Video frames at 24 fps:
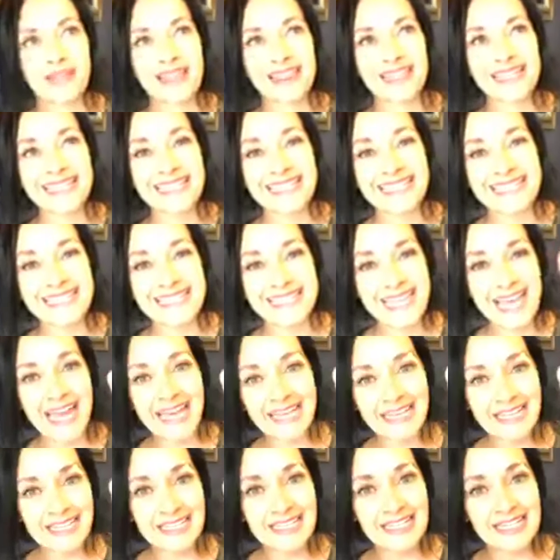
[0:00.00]
The
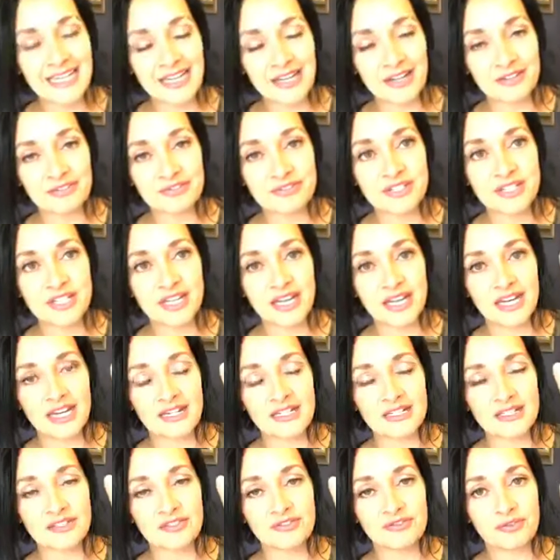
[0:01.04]
second gift
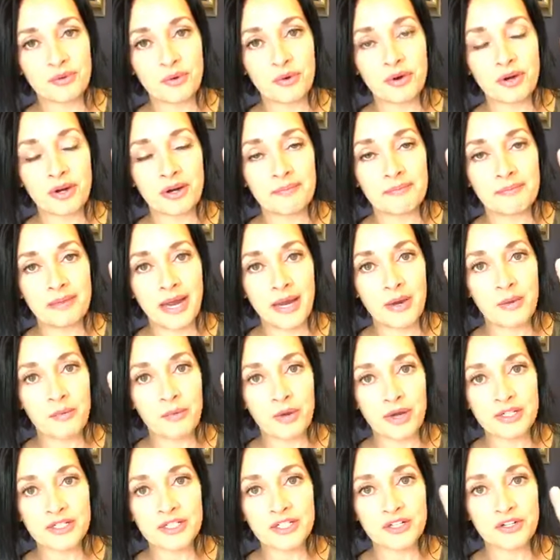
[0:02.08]
is for my
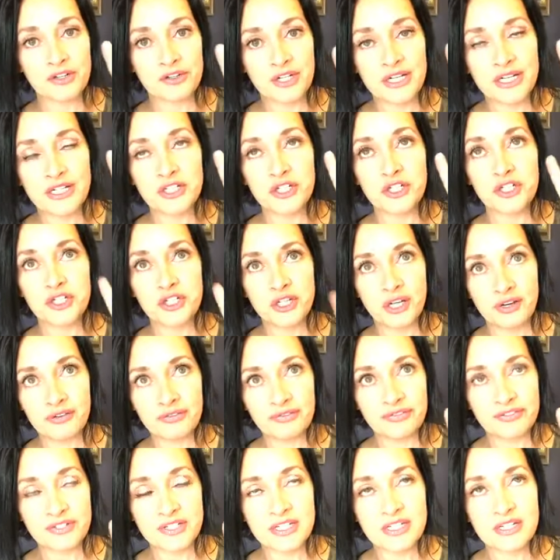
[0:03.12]
one degree
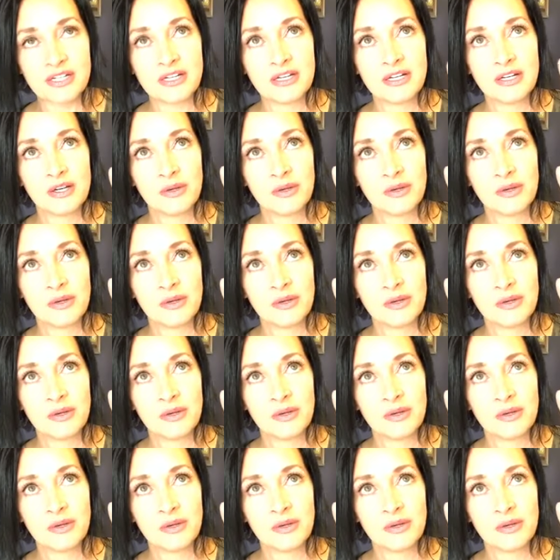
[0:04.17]
shift,